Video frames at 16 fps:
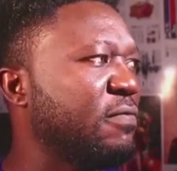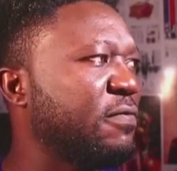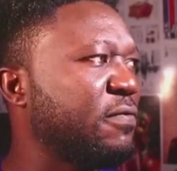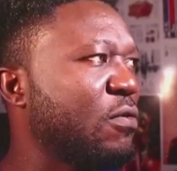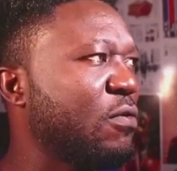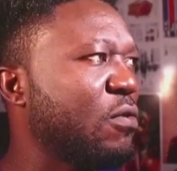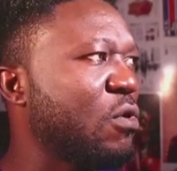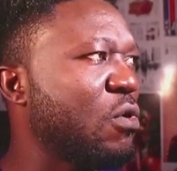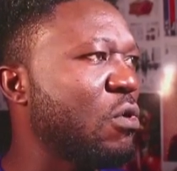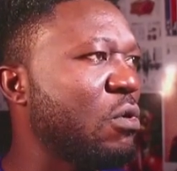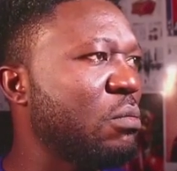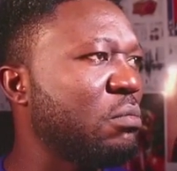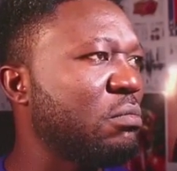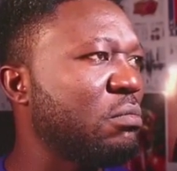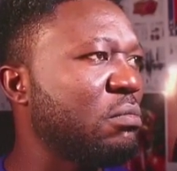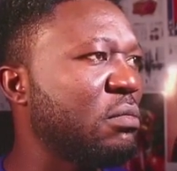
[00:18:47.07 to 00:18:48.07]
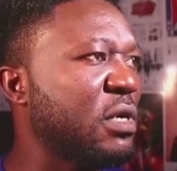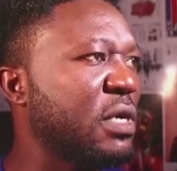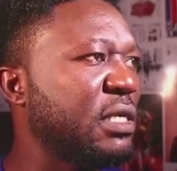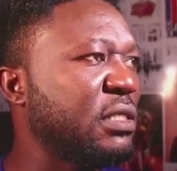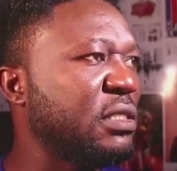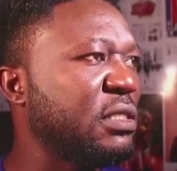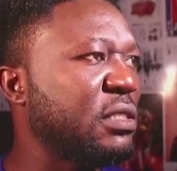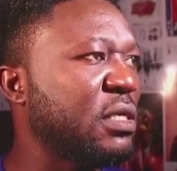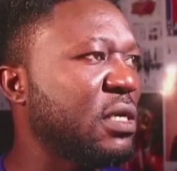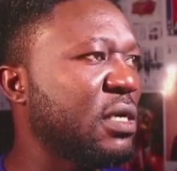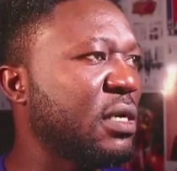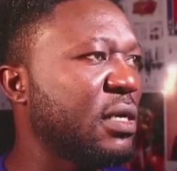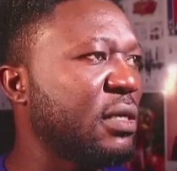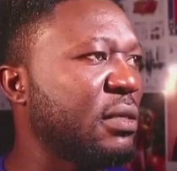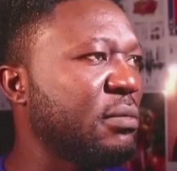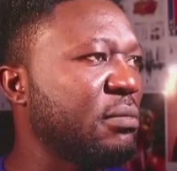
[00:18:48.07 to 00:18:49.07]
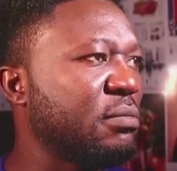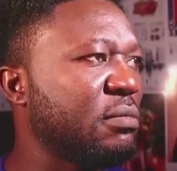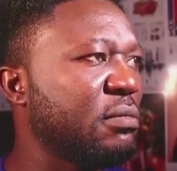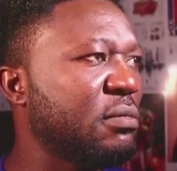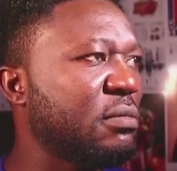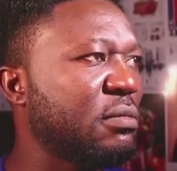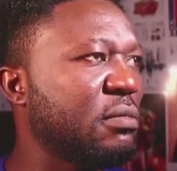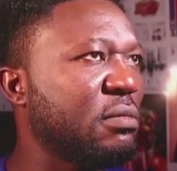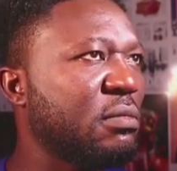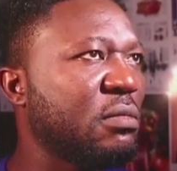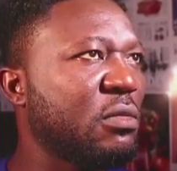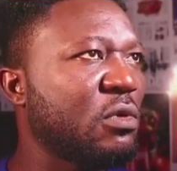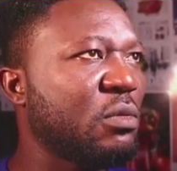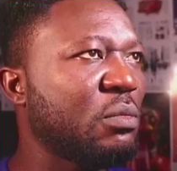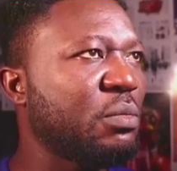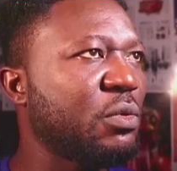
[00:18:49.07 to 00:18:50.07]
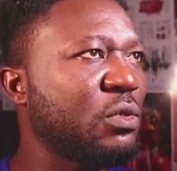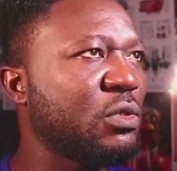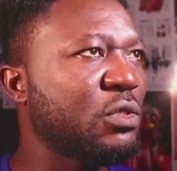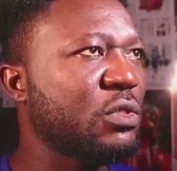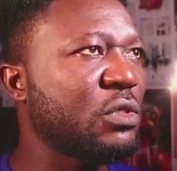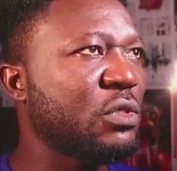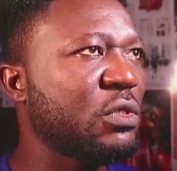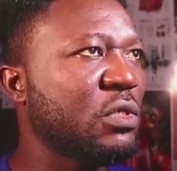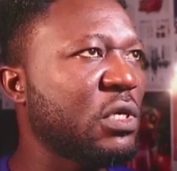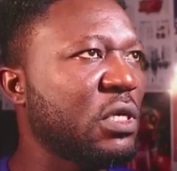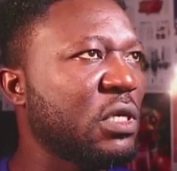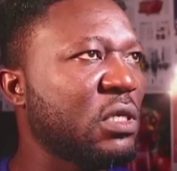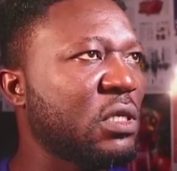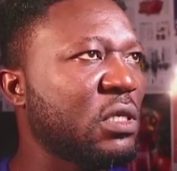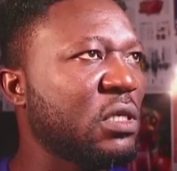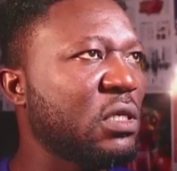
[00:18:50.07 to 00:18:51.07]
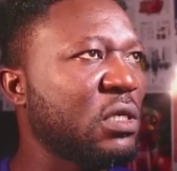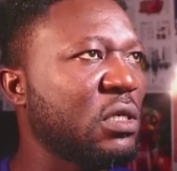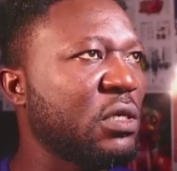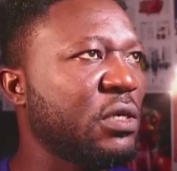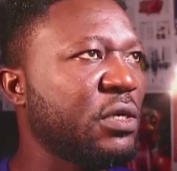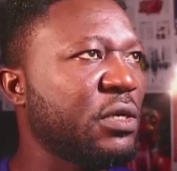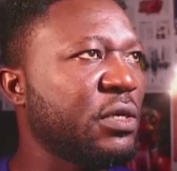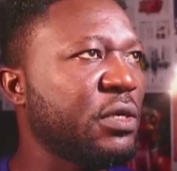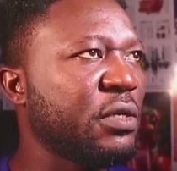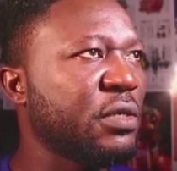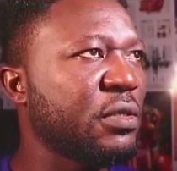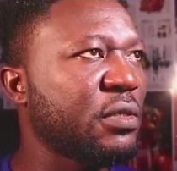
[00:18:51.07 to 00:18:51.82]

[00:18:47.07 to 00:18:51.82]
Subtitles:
for my time, position that here.